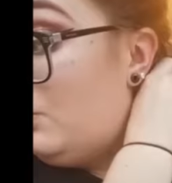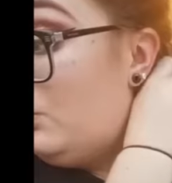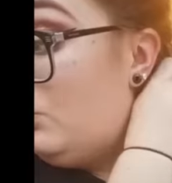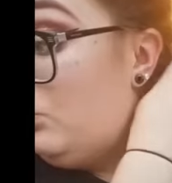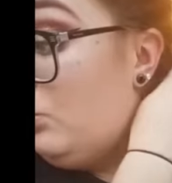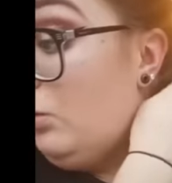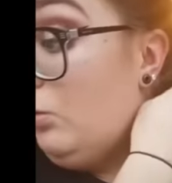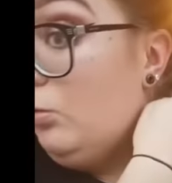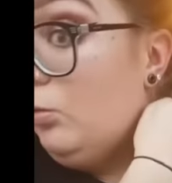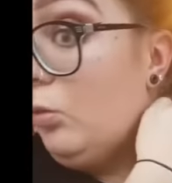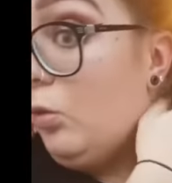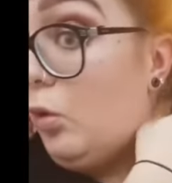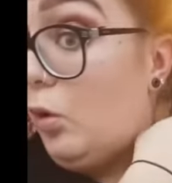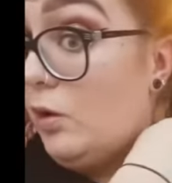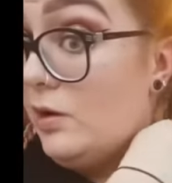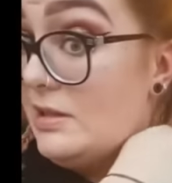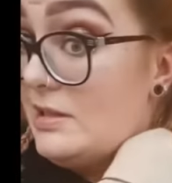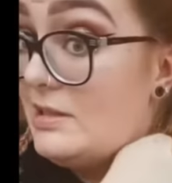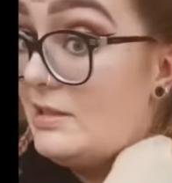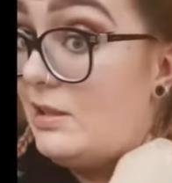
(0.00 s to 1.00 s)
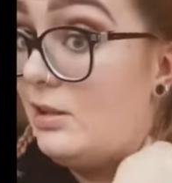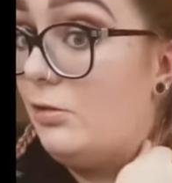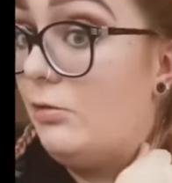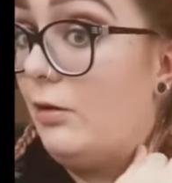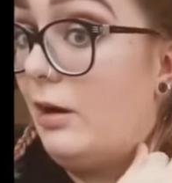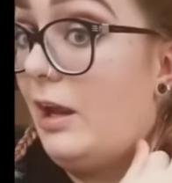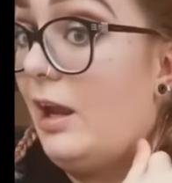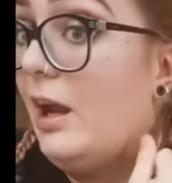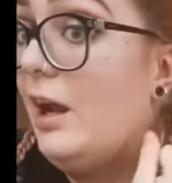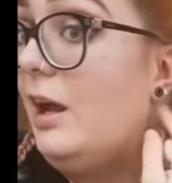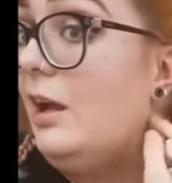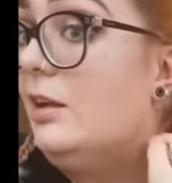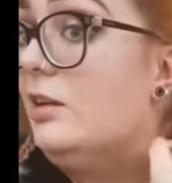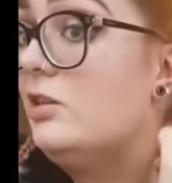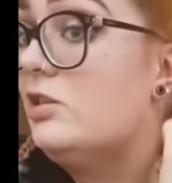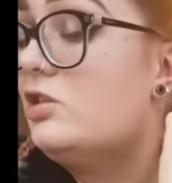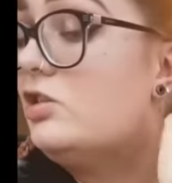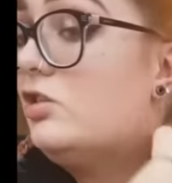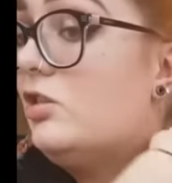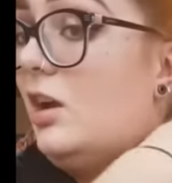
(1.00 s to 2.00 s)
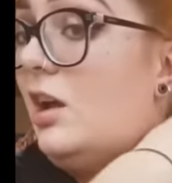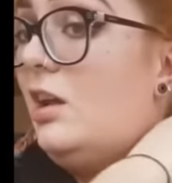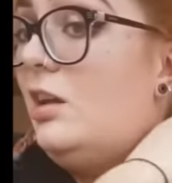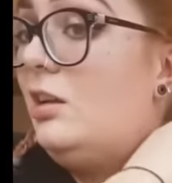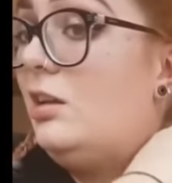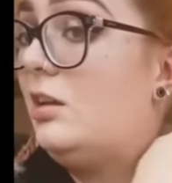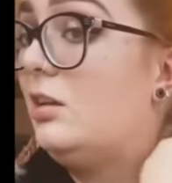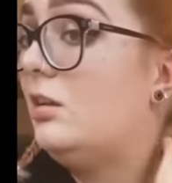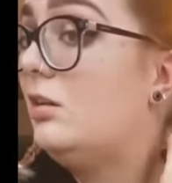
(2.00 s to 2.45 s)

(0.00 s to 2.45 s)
what was the right hand strand.